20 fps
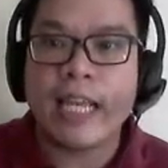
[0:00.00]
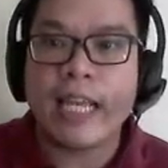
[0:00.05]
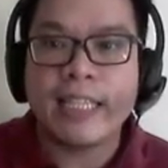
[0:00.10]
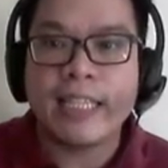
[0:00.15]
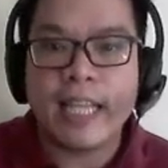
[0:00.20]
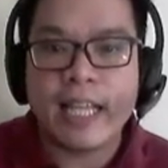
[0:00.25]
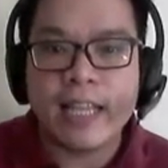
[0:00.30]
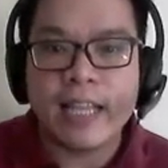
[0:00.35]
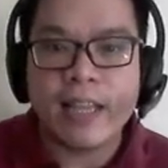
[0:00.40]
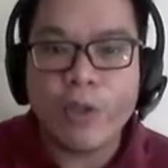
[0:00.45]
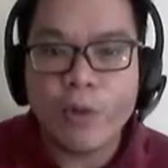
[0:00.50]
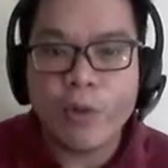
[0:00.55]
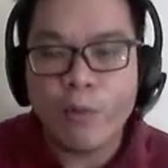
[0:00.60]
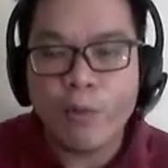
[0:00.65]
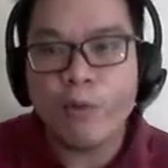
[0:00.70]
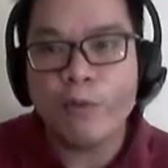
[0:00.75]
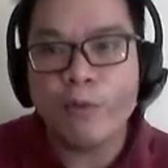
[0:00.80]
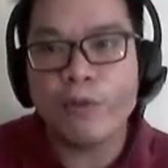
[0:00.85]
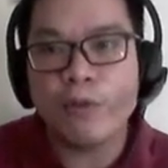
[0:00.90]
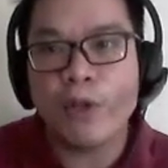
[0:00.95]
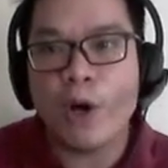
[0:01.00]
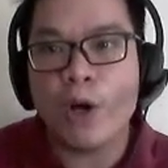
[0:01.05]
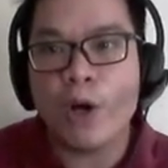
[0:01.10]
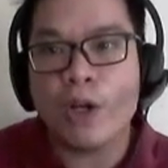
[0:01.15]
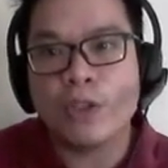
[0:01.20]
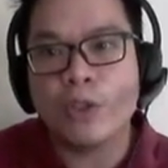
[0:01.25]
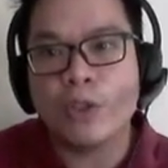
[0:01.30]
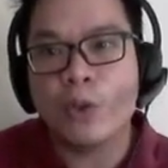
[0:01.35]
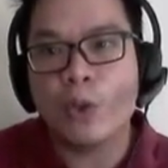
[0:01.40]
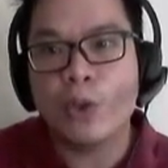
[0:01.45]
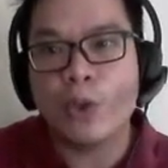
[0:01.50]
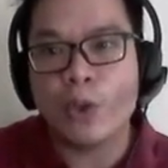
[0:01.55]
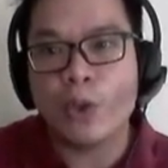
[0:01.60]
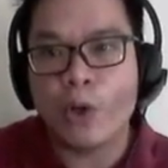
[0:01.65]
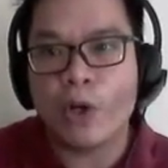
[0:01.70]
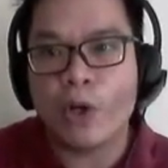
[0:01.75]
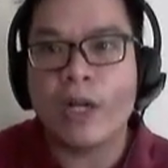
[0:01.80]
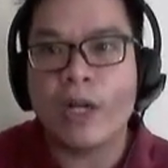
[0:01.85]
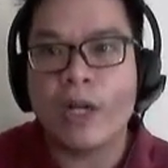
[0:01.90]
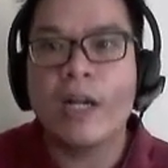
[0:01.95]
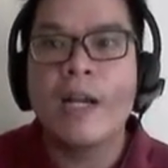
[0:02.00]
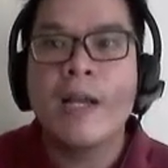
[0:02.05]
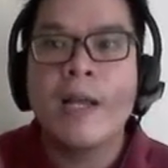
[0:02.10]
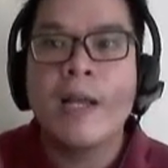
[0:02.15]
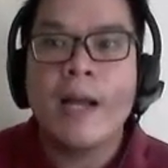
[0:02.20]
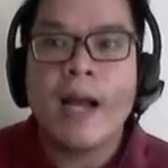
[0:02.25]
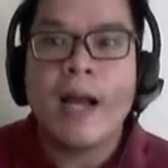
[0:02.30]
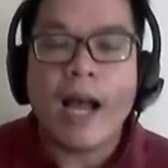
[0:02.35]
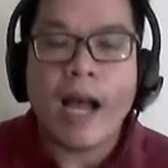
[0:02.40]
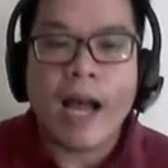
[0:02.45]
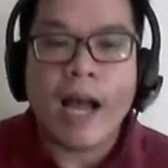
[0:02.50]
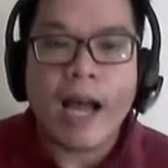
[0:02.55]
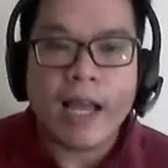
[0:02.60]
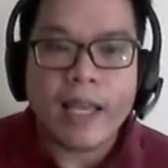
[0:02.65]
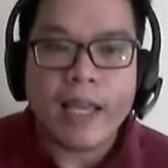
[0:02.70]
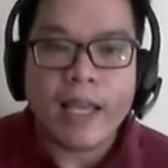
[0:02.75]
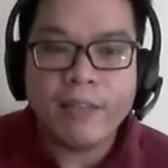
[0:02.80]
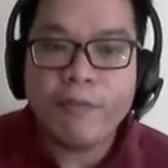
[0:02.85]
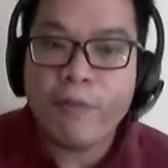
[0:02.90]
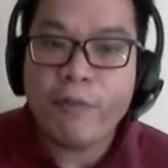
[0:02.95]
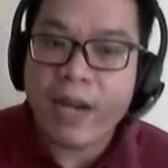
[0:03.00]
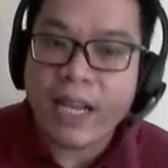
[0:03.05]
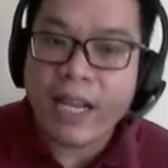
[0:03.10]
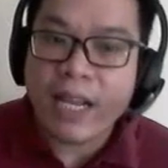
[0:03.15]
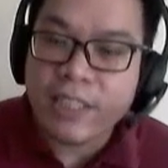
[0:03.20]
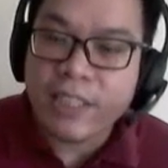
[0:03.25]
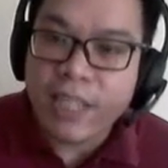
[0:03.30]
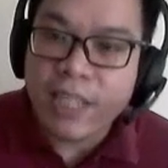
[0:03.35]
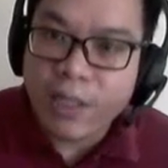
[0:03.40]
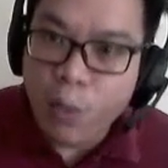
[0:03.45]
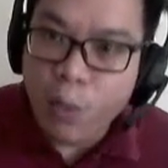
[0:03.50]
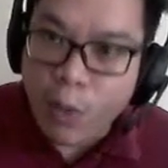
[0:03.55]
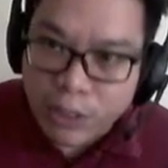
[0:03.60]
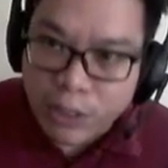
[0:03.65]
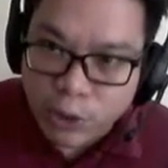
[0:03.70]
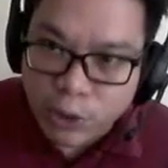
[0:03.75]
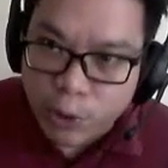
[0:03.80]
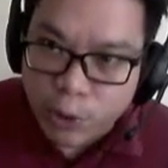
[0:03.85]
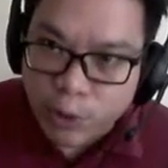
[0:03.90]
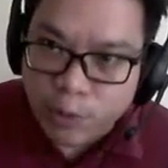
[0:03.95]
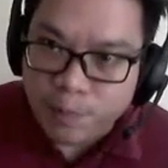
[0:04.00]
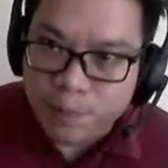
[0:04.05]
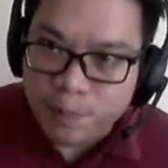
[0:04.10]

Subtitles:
and then you moved on to your inferential question.